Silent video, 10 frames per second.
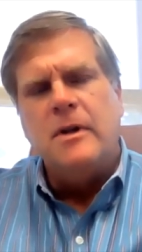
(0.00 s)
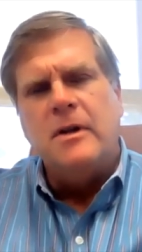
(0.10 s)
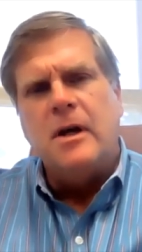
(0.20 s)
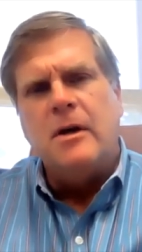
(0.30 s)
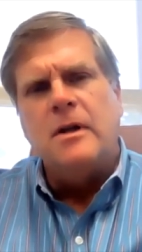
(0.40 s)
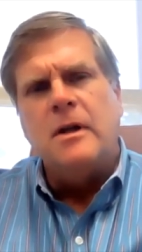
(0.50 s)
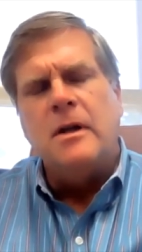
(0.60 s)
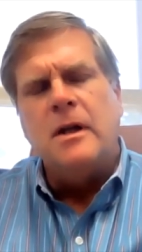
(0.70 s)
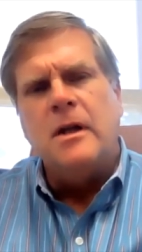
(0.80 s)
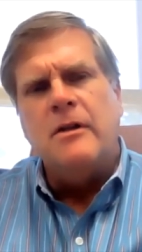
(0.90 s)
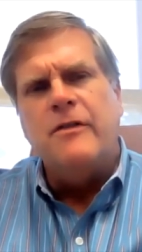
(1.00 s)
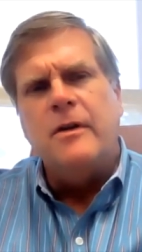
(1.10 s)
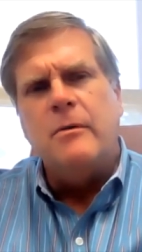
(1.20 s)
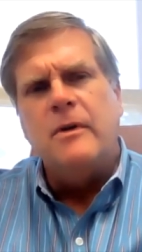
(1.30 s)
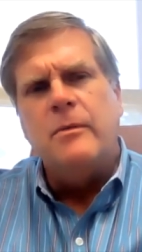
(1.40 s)
with Delta than
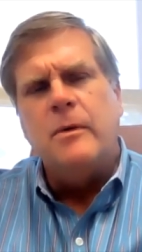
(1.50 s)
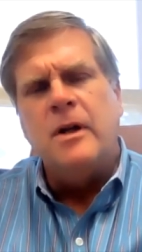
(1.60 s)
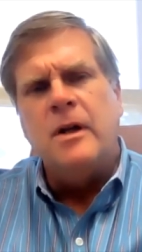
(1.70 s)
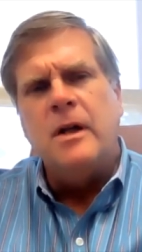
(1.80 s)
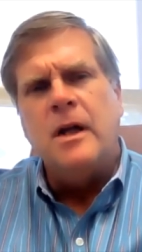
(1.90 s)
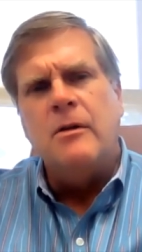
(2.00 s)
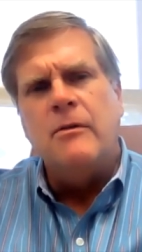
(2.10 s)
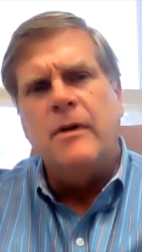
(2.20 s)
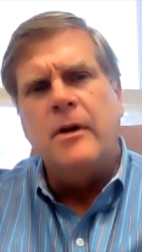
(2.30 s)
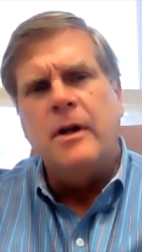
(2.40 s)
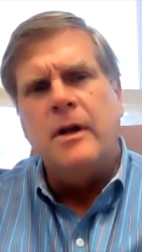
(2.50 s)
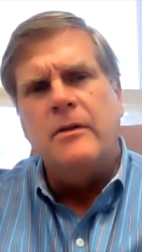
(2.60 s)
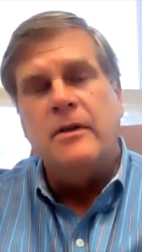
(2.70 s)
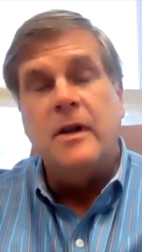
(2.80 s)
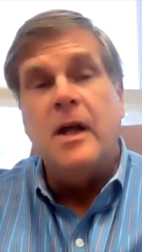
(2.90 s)
if it was one of the other
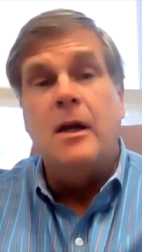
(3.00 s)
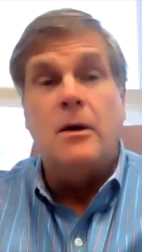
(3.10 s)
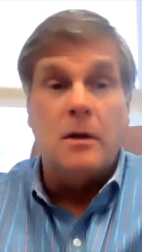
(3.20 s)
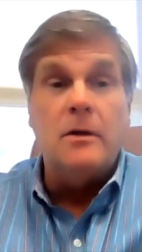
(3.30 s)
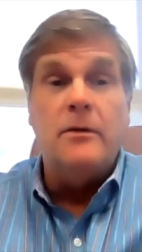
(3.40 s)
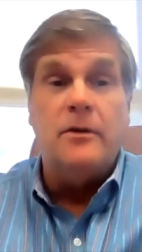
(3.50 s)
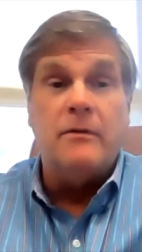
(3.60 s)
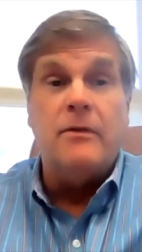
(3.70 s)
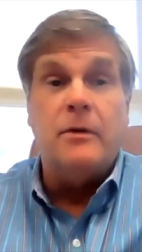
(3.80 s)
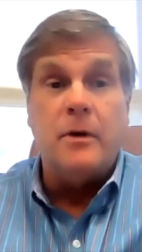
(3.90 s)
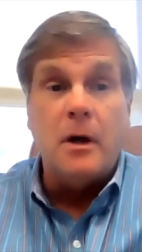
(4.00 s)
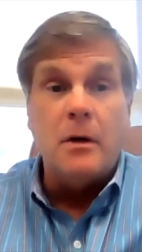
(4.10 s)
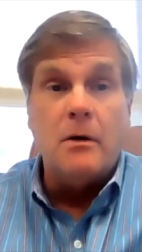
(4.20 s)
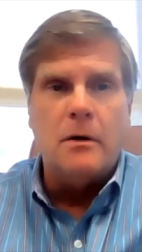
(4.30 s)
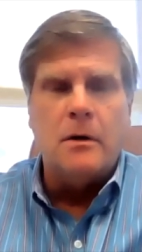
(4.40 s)
variants. And that includes if you're
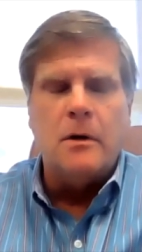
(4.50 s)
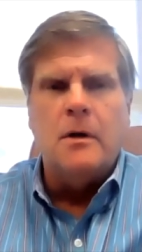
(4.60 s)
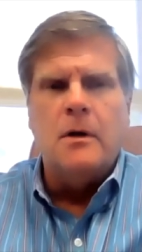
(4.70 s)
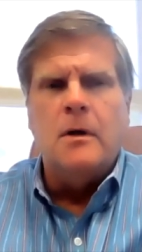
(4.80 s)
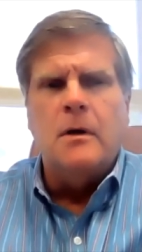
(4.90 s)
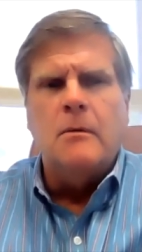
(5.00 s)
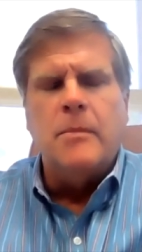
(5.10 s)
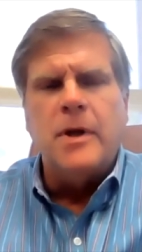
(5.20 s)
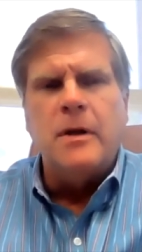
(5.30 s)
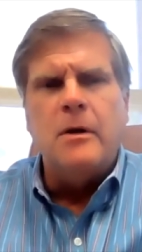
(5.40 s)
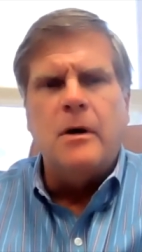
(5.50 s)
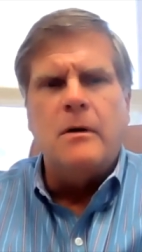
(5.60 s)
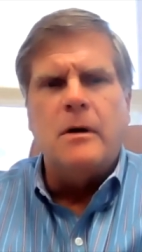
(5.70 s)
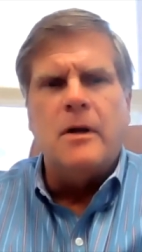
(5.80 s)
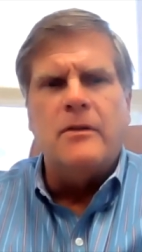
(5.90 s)
younger. Being
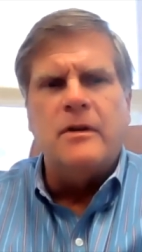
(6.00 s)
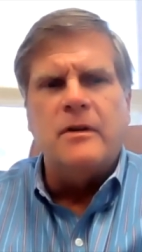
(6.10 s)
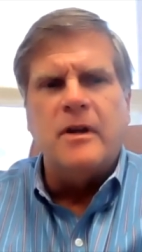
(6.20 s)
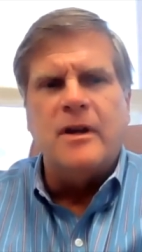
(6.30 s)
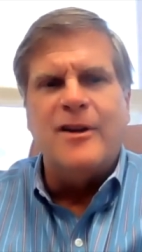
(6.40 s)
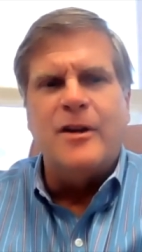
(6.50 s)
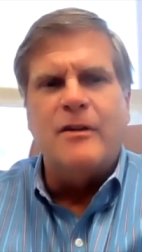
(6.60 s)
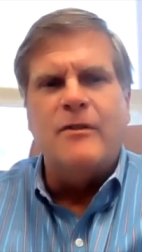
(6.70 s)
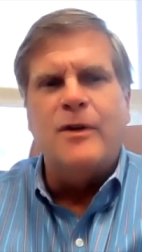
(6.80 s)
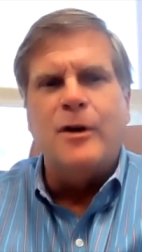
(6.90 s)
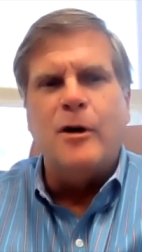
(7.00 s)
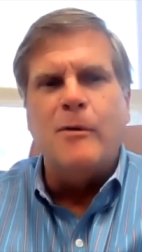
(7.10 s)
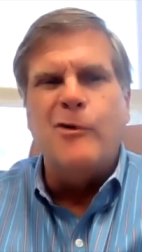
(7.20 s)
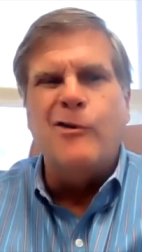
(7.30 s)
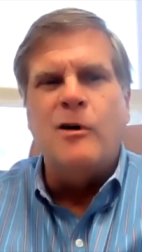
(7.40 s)
young doesn't uh, give you an
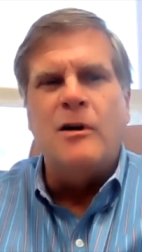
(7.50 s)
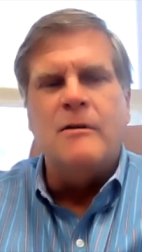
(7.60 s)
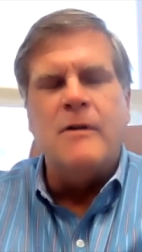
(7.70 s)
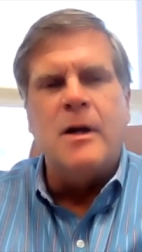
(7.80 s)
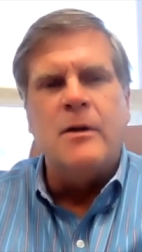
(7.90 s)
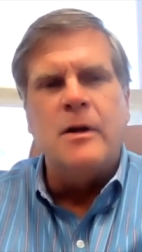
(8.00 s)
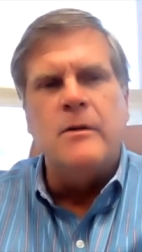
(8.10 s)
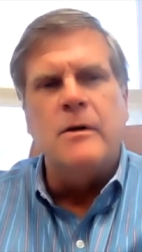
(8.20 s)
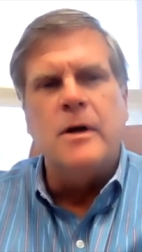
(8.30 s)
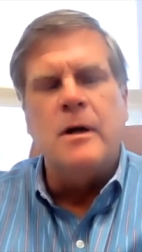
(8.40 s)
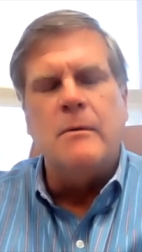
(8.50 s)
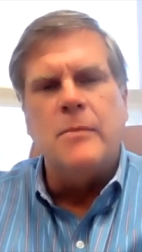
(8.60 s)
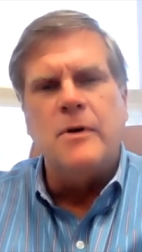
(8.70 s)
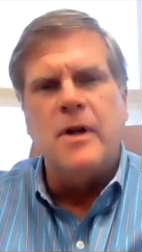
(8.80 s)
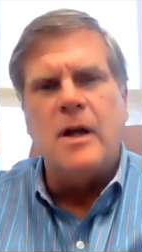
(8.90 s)
armor all around you
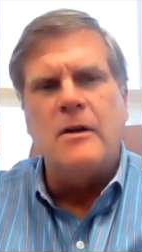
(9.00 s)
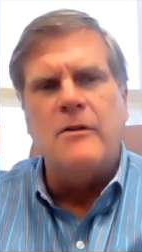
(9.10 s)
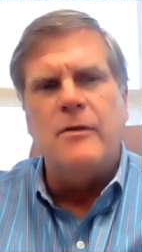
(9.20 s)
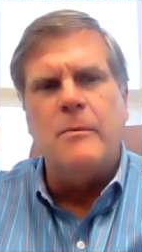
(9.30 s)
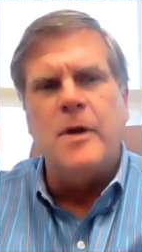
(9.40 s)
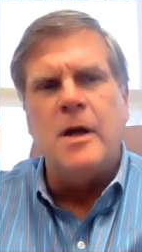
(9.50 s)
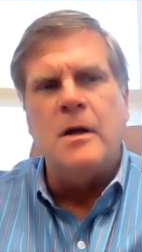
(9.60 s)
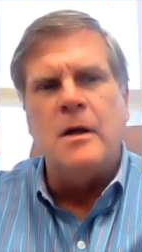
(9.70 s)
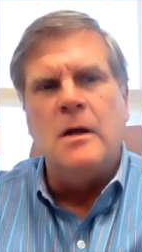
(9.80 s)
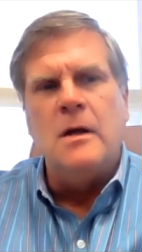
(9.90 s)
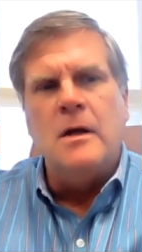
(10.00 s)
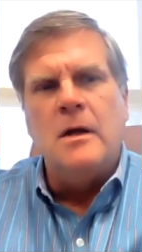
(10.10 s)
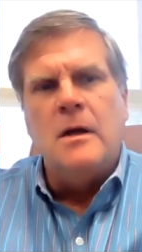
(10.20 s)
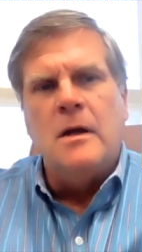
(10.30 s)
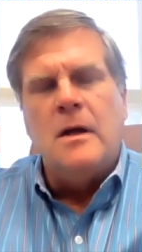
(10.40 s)
to protect you from
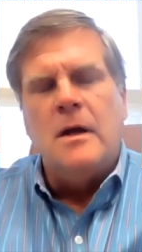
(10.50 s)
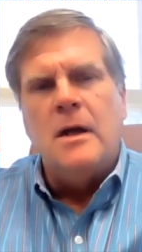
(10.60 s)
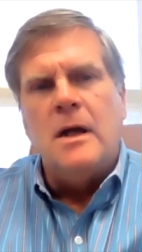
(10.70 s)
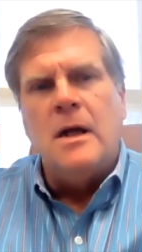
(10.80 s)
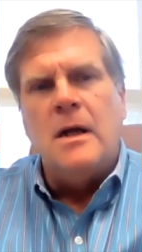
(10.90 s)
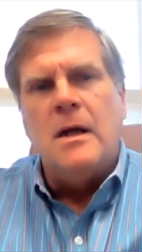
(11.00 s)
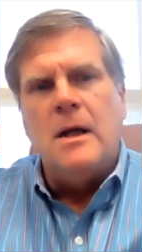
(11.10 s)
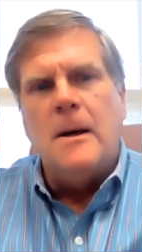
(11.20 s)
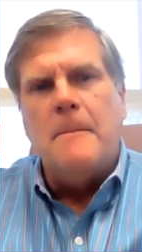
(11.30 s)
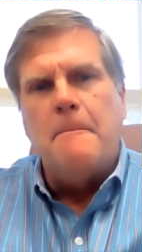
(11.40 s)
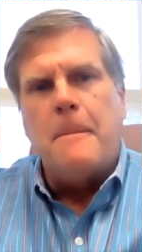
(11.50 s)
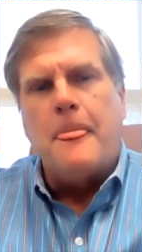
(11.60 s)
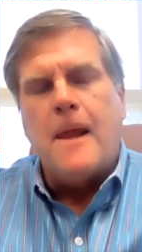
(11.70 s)
that. And, um,